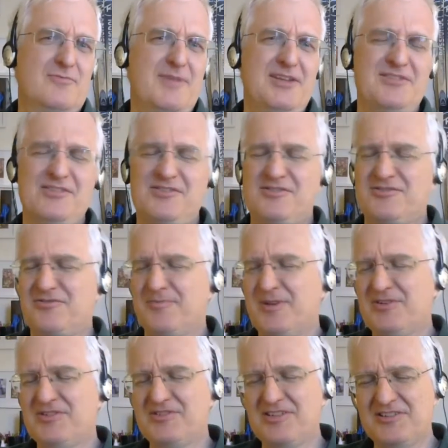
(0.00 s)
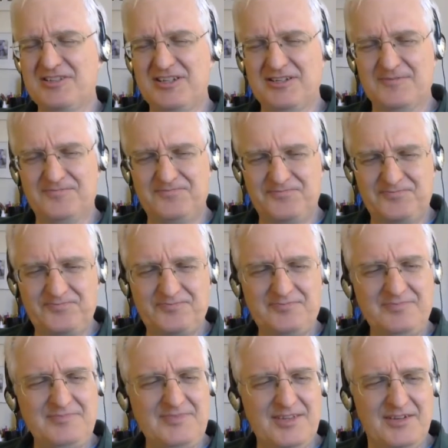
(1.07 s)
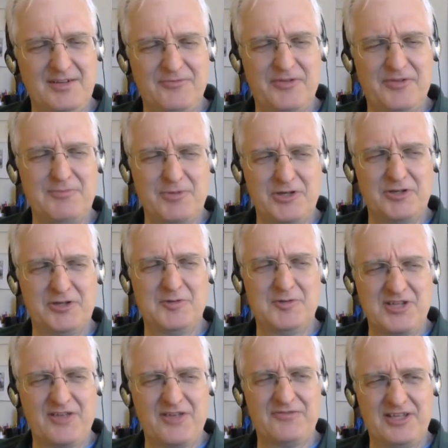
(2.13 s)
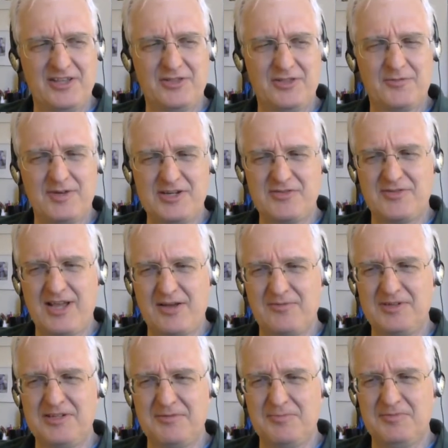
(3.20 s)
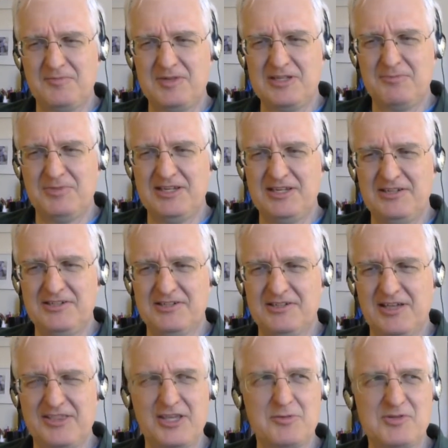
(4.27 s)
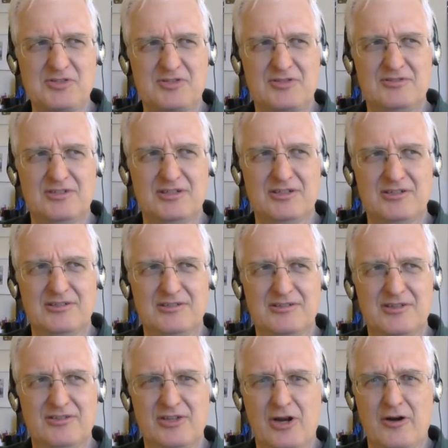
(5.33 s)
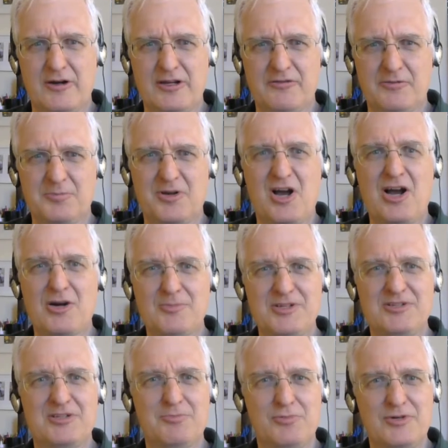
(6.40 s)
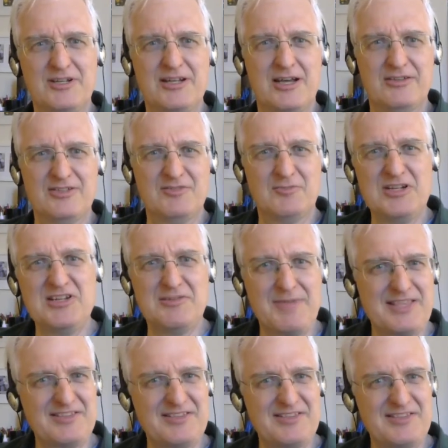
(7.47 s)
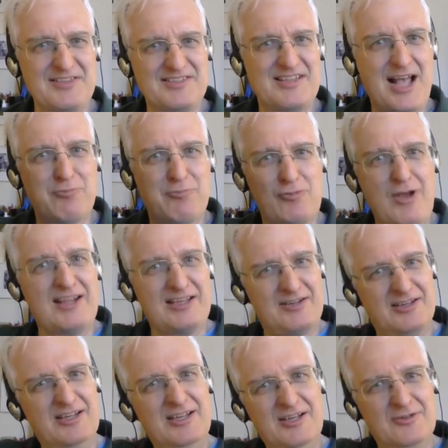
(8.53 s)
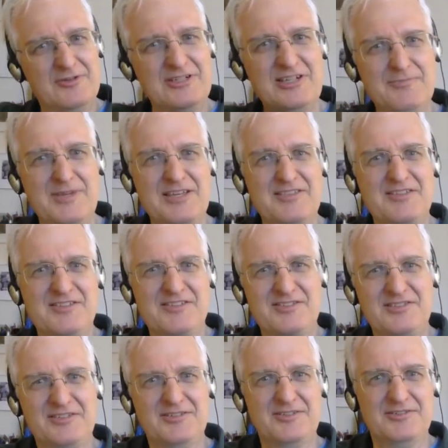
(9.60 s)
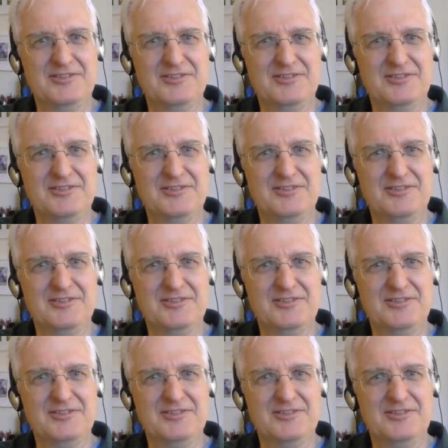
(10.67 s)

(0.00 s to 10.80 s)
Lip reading: Tremendous detail. And Freddie Mercury was definitely on the right track when he played. I think it was the aria from Carmen, to point out that we need to make this operatic. We need to make this